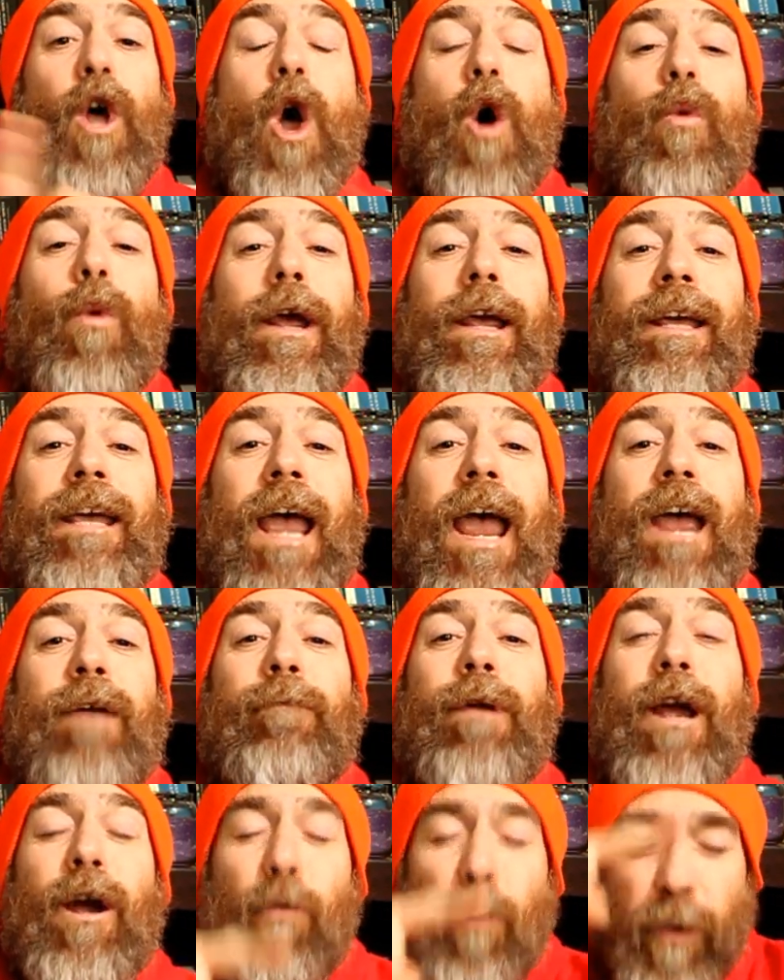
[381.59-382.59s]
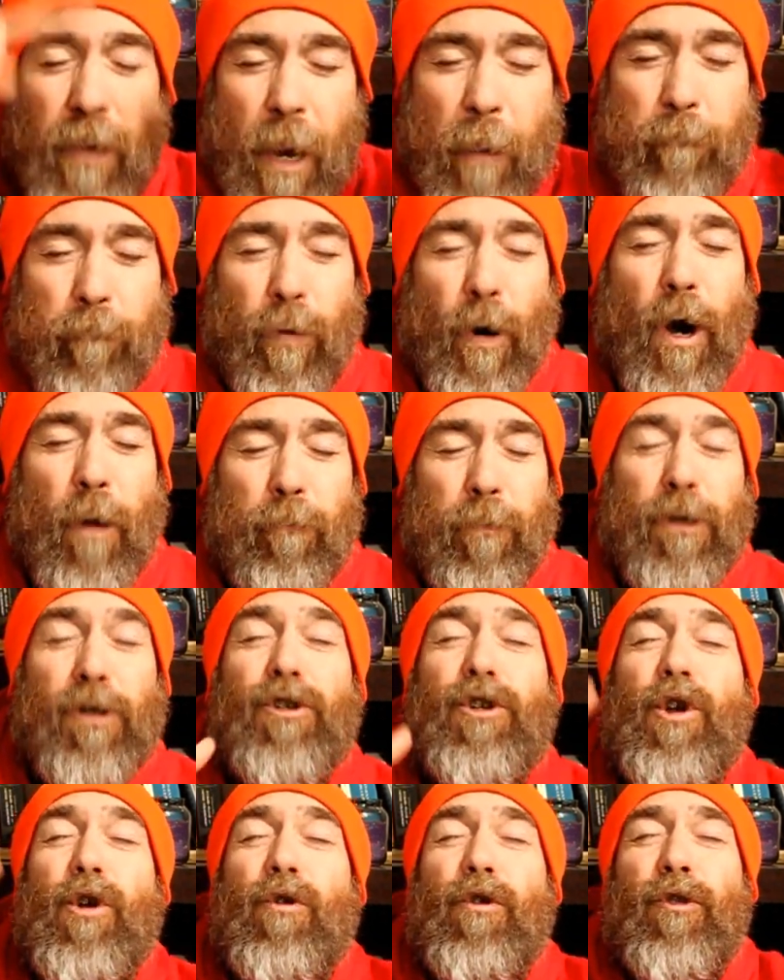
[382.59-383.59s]
We came here with a purpose
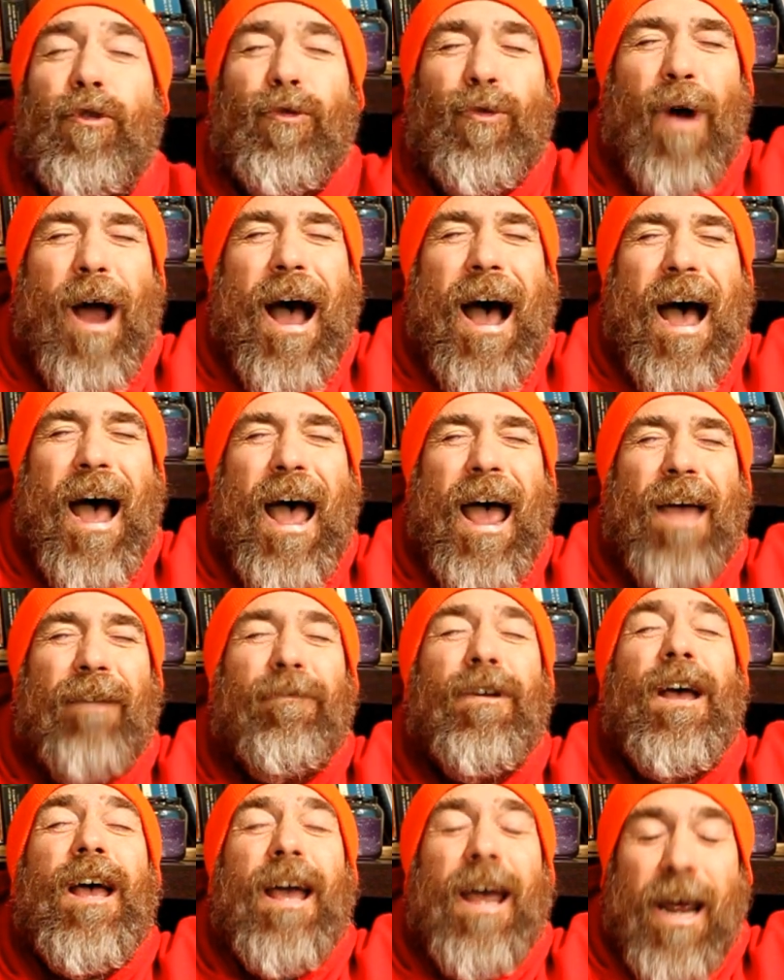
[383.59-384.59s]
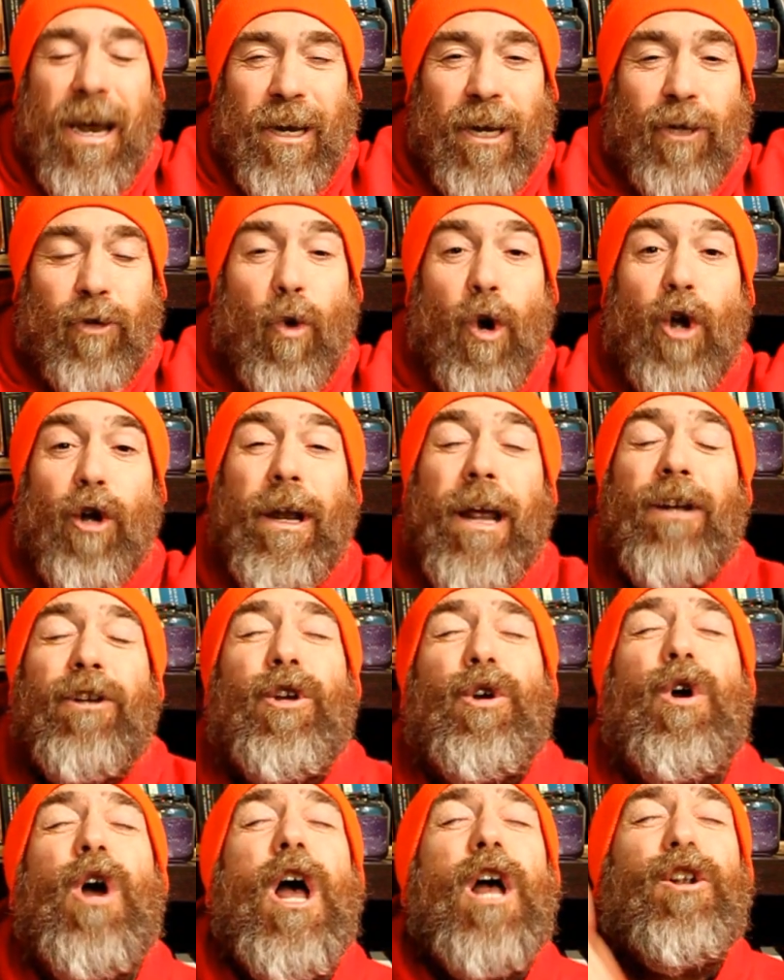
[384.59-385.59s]
to thrive in this world and
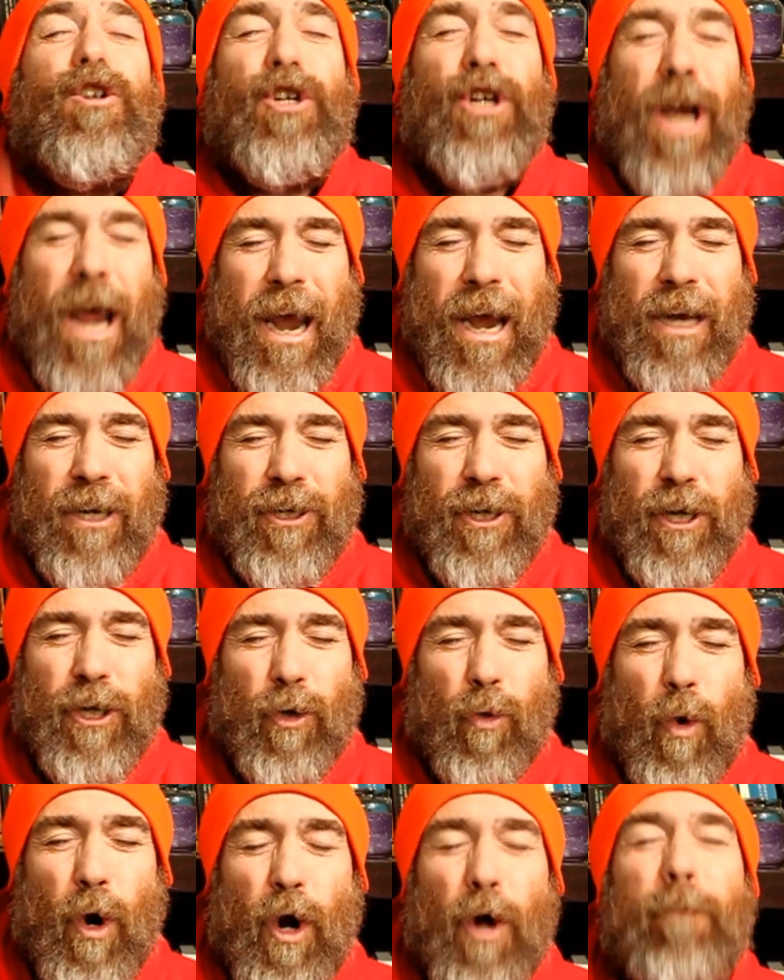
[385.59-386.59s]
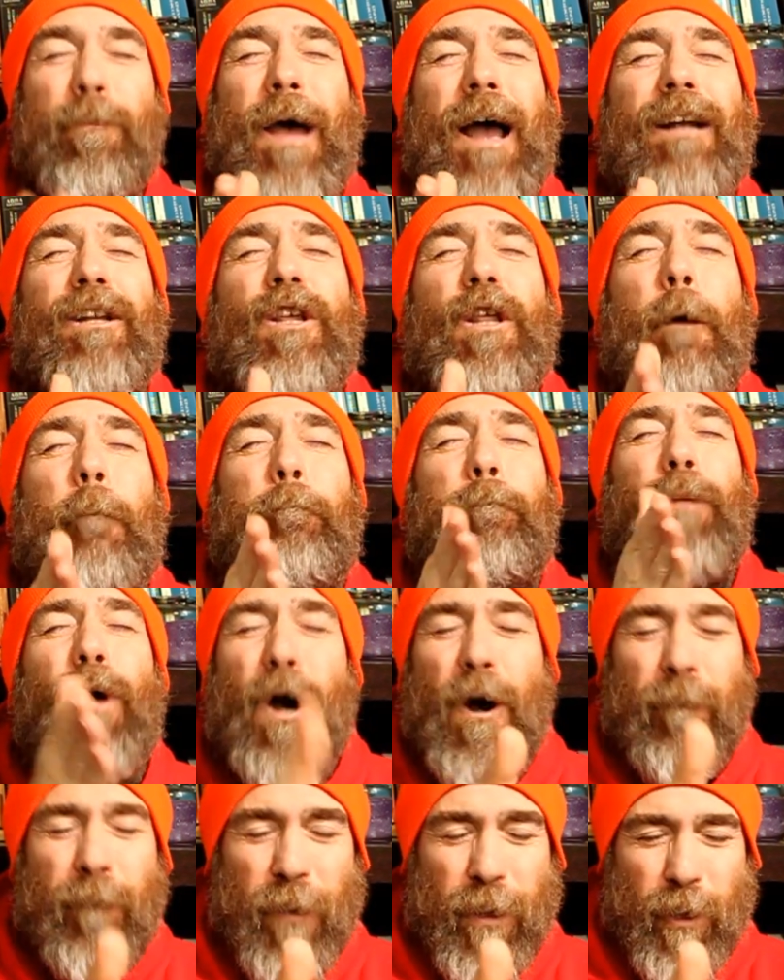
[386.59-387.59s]
to change this world back to the
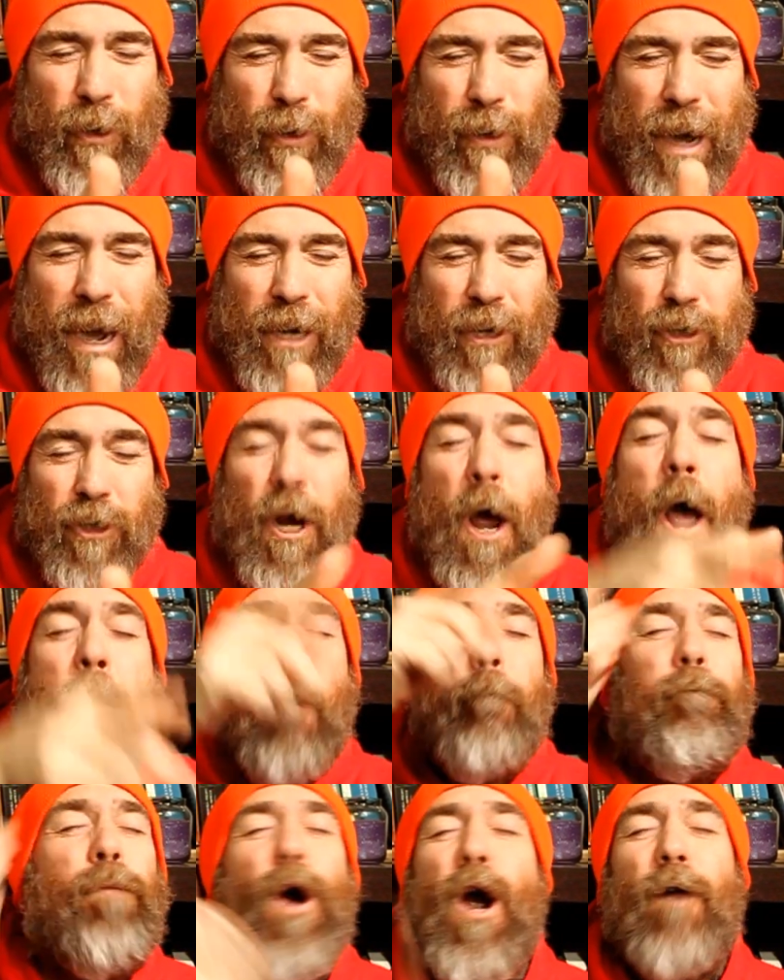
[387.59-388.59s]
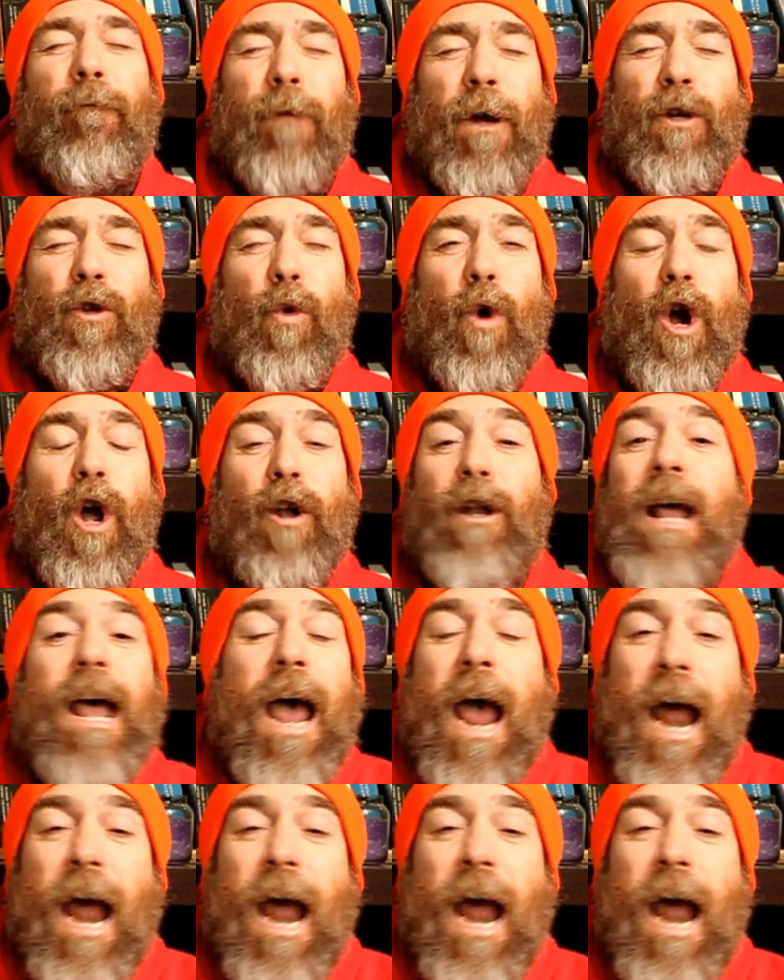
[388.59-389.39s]
perfect creator's perfect world.